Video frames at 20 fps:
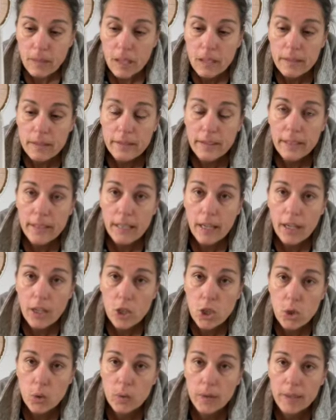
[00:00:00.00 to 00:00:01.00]
They
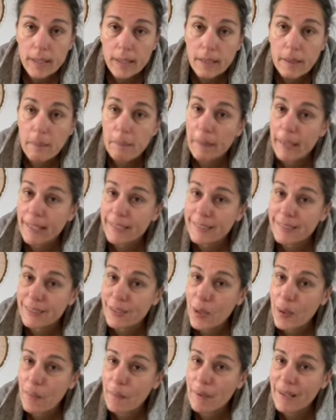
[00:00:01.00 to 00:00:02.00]
actually make
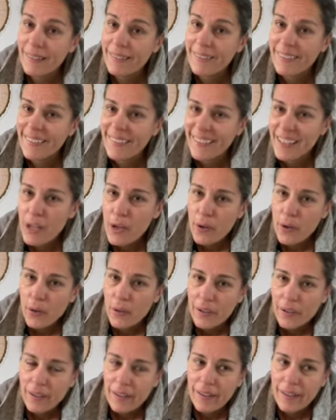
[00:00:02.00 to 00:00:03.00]
some
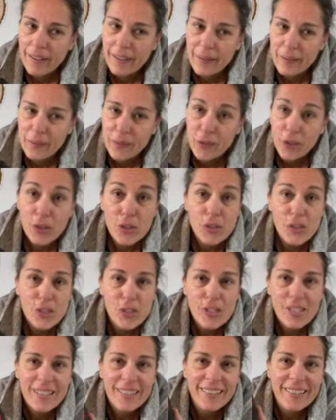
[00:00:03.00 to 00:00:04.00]

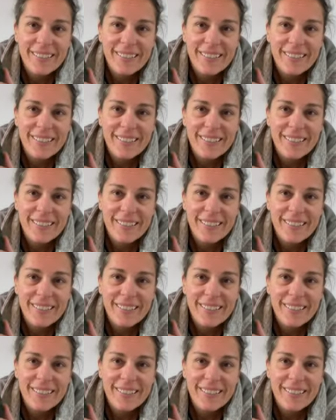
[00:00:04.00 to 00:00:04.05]
dust